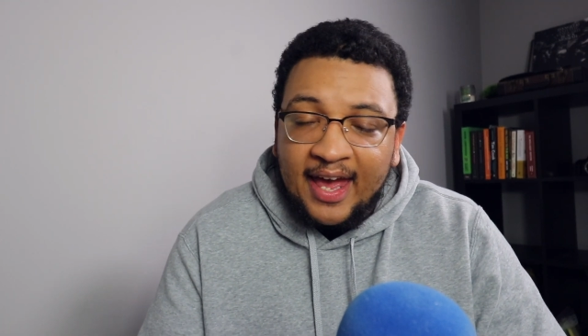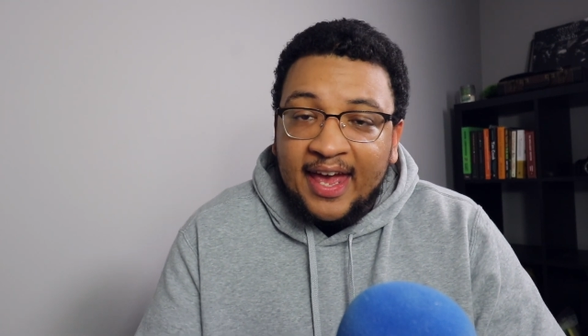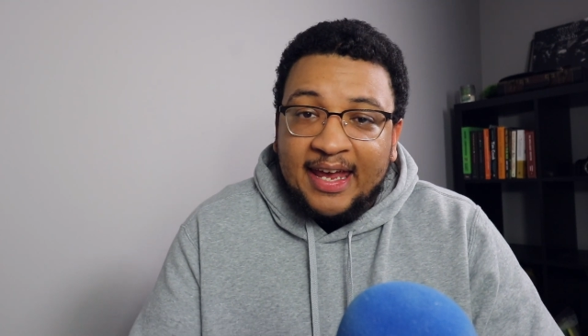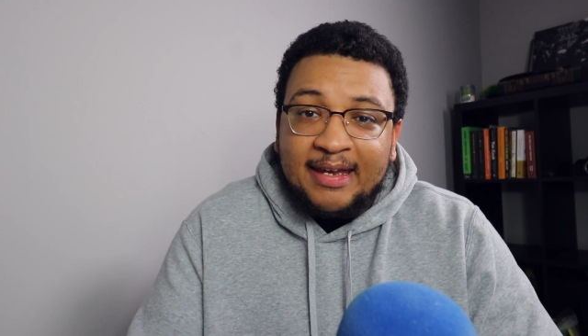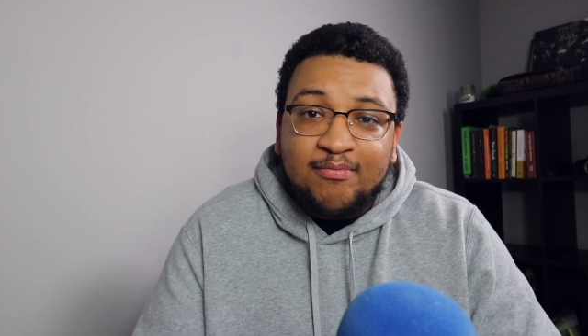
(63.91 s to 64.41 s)

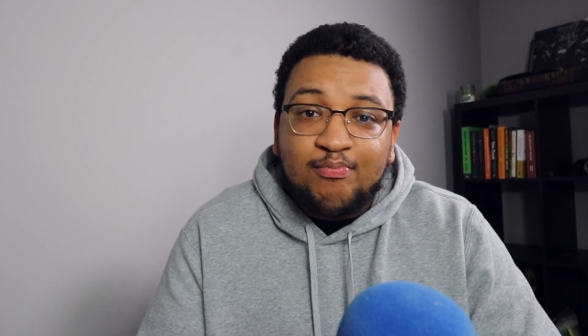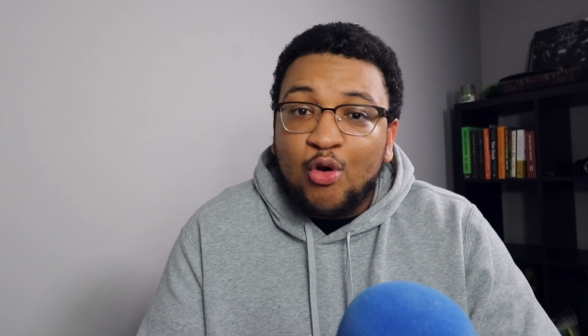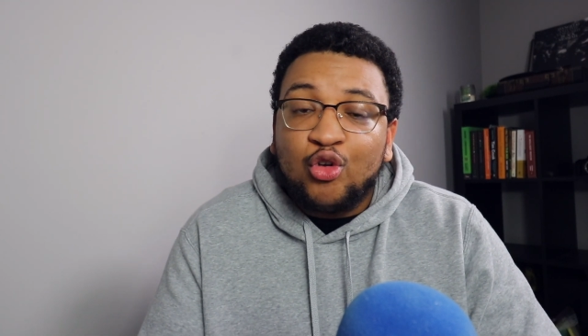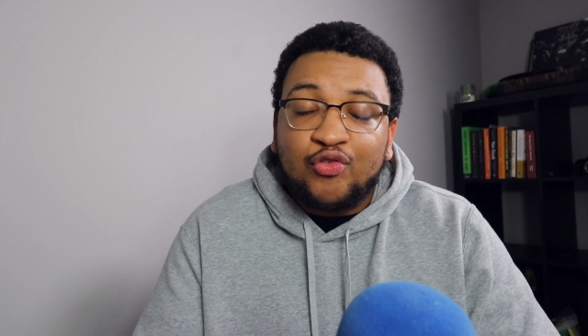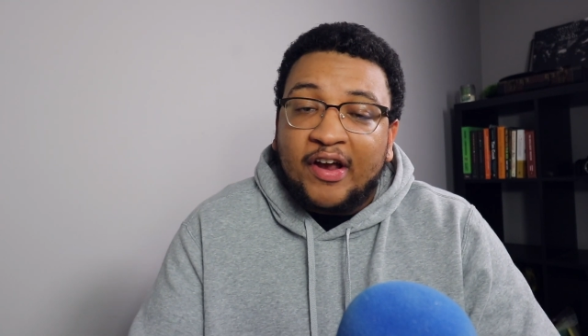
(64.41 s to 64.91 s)
he
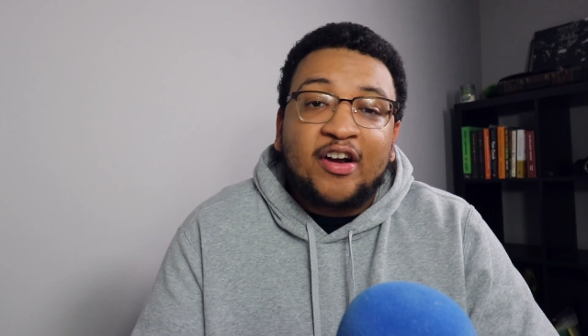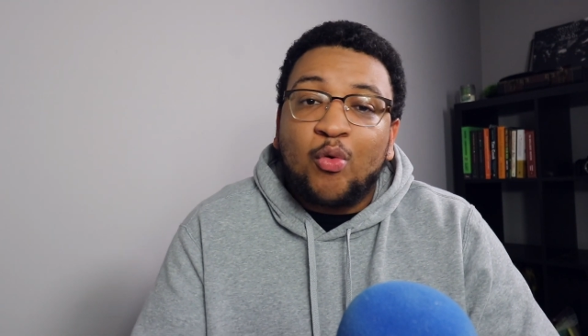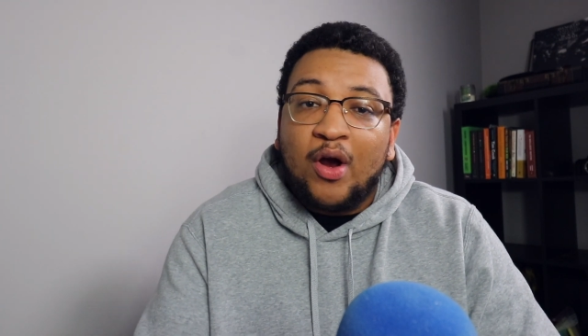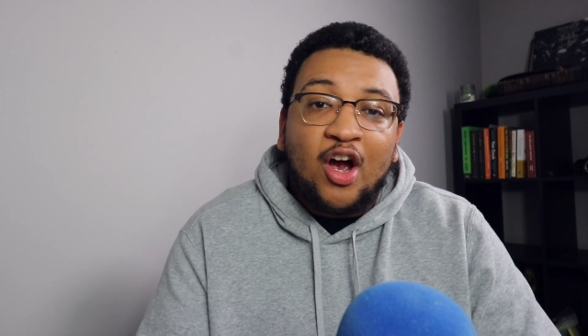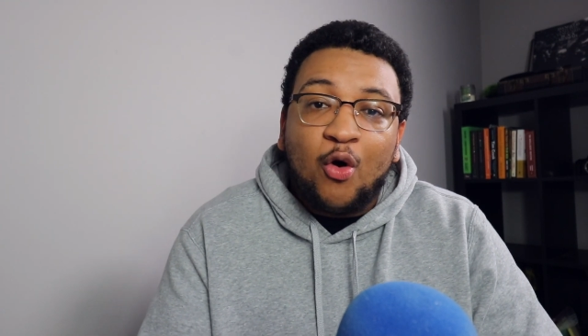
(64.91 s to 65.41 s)
moves very
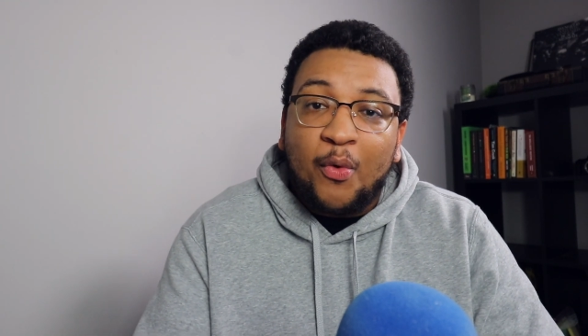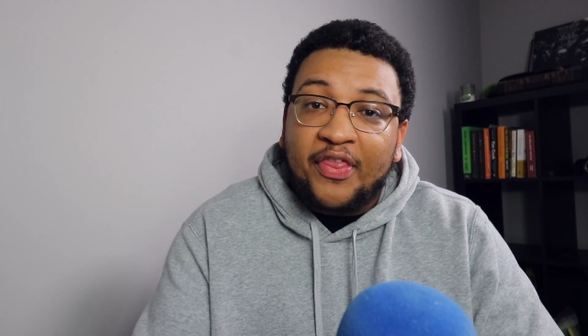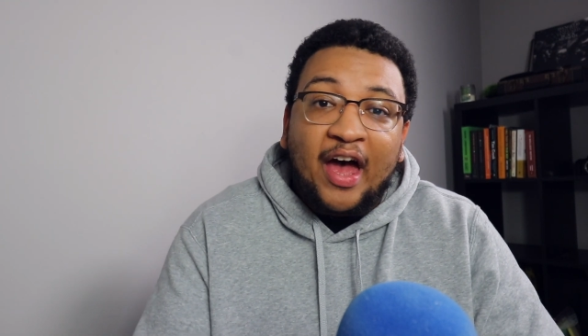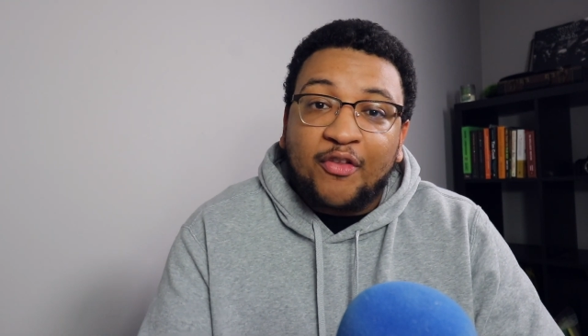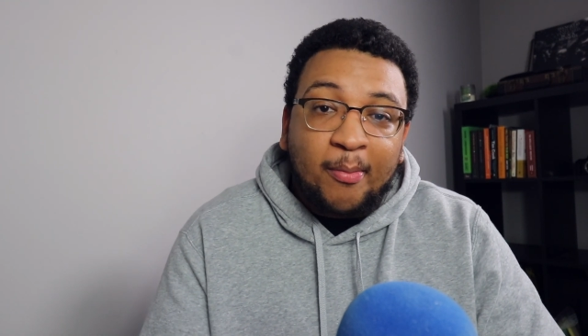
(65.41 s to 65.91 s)
well
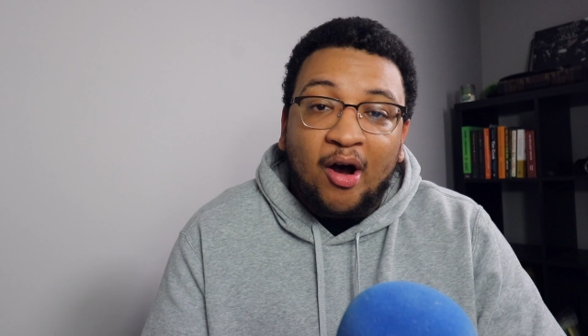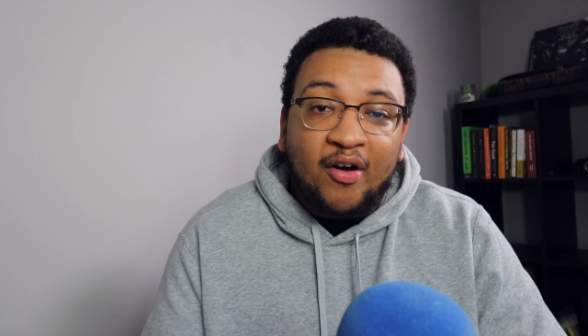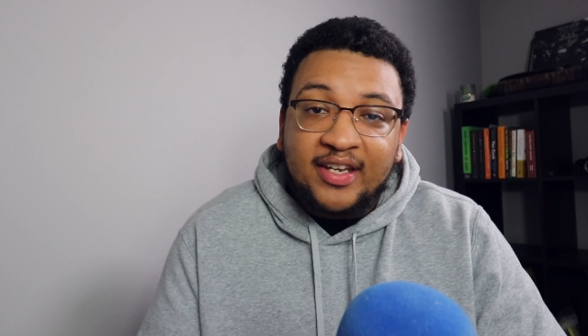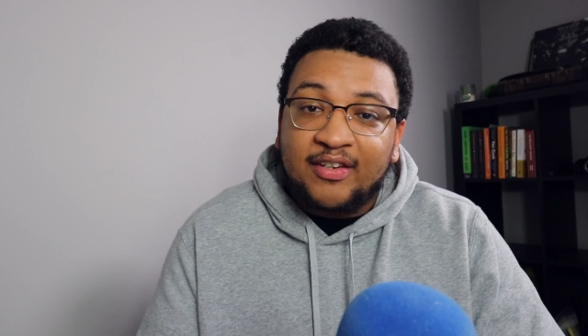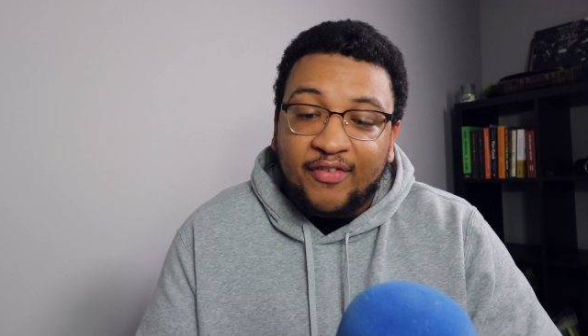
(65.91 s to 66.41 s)
without the ball.
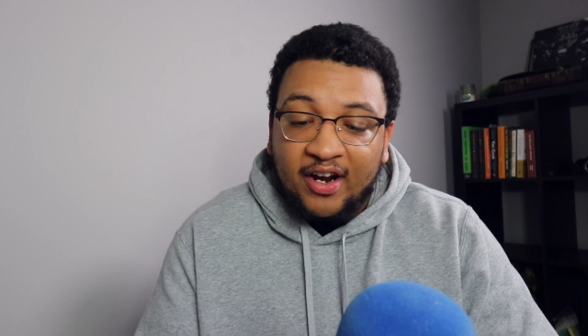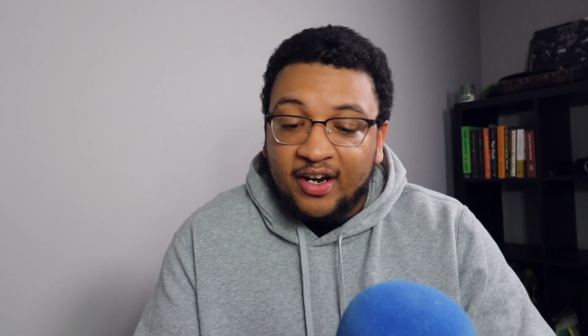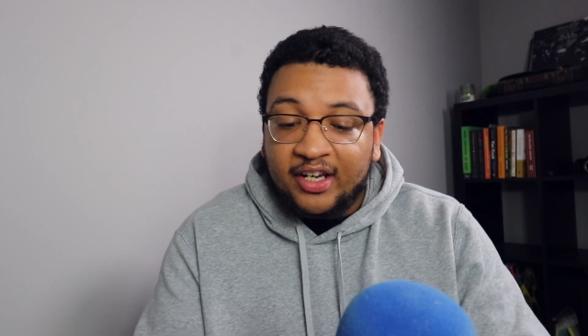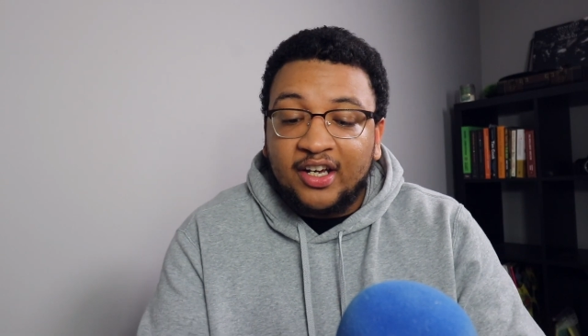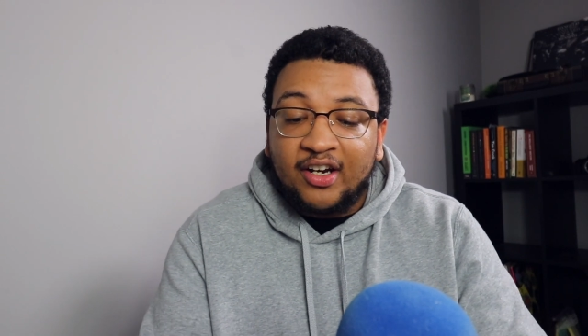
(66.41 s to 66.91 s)
He's a very
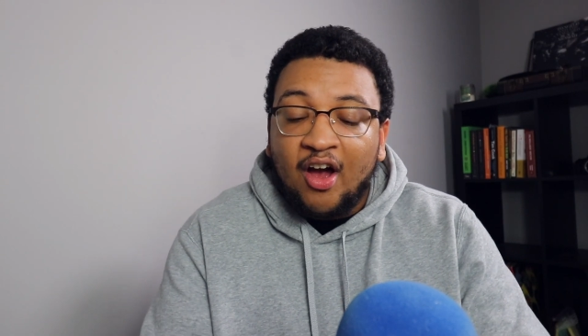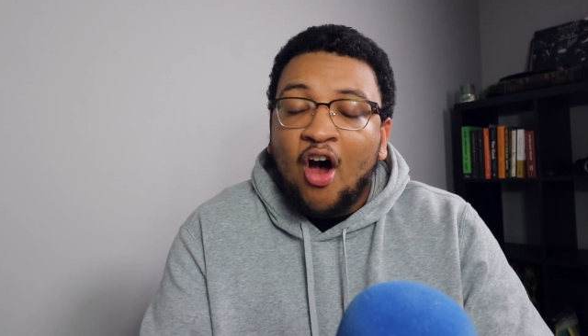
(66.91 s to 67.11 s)
good